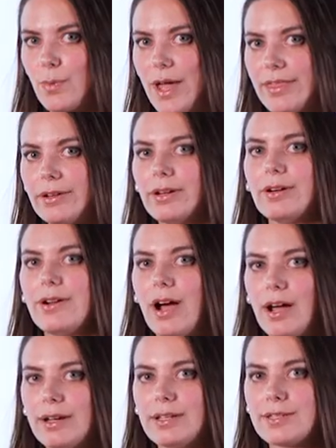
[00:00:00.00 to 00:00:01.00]
whether or
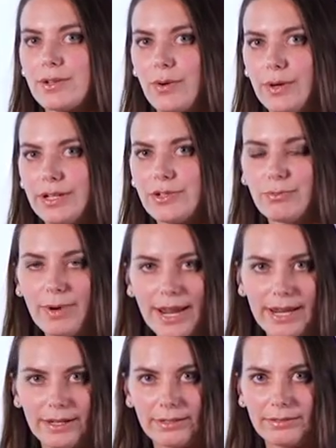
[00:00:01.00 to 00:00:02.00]
not it's going to
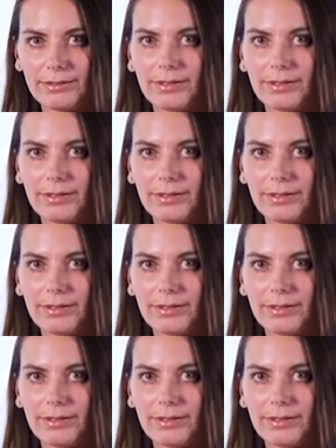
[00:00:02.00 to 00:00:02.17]
rain,